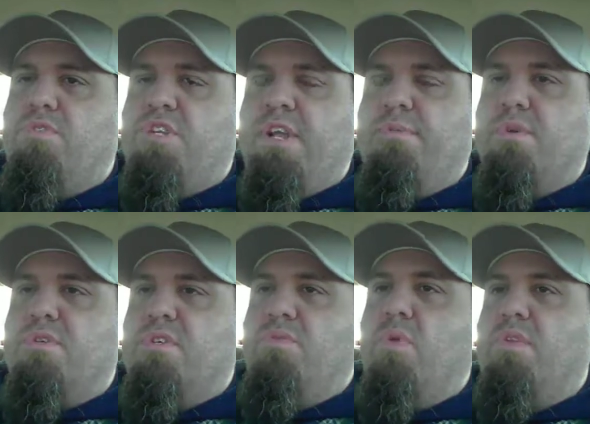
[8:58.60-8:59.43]

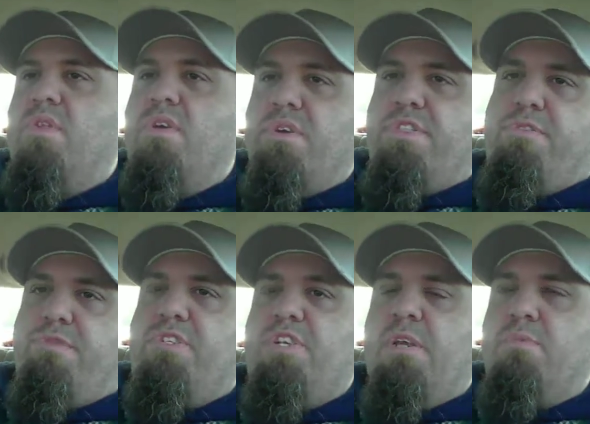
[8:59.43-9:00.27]
chambers in one lung and three
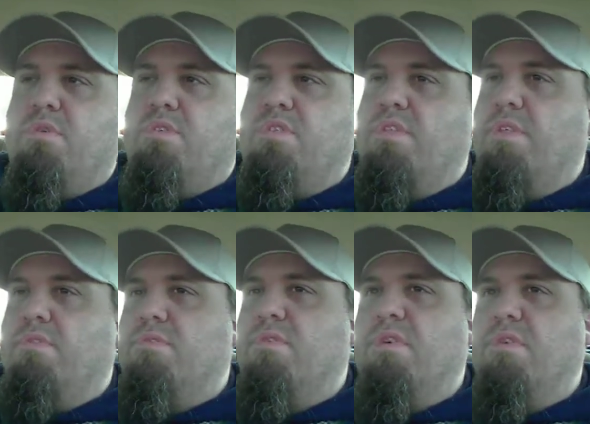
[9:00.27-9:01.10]
chambers in the other
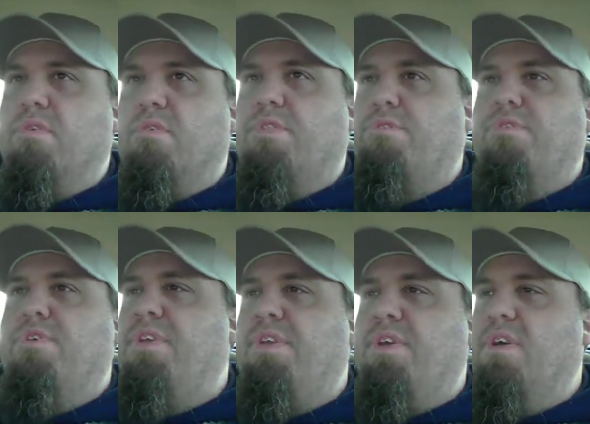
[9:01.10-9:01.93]
lung or
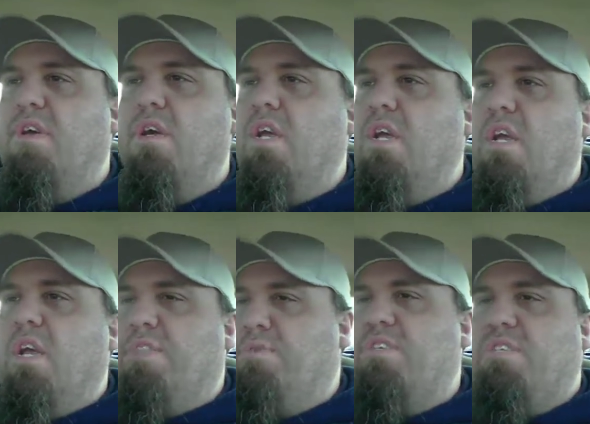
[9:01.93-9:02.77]
three uh,
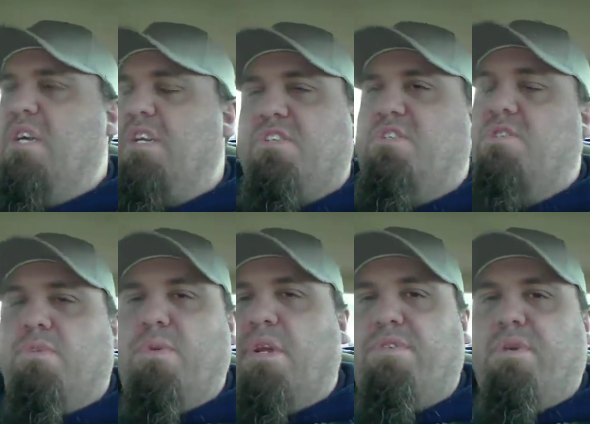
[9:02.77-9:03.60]
three sections or
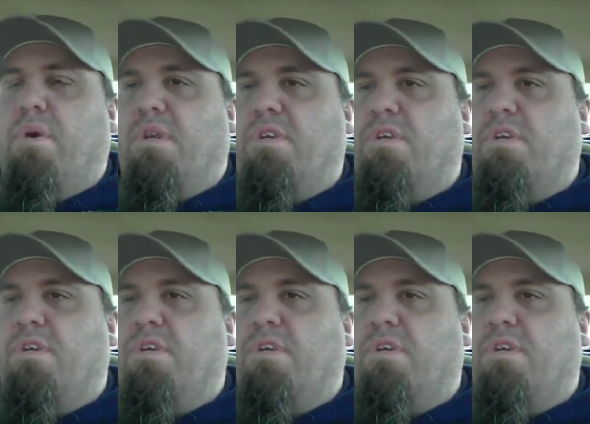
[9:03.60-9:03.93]
whatever you want to